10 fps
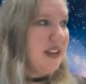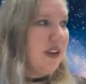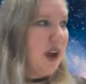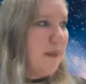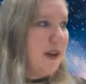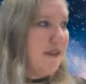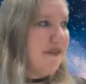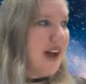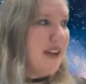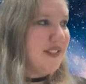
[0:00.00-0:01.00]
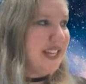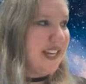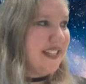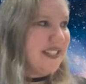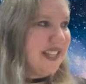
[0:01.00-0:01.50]
Got about 5
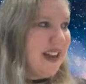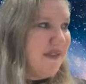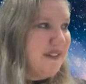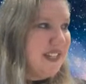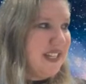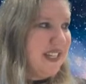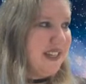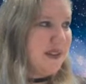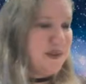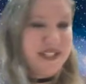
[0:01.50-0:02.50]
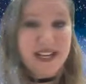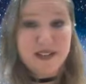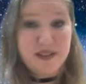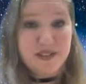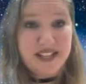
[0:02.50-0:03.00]
seconds left. Get those
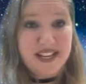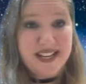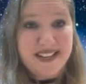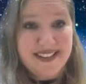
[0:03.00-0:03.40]
answers in.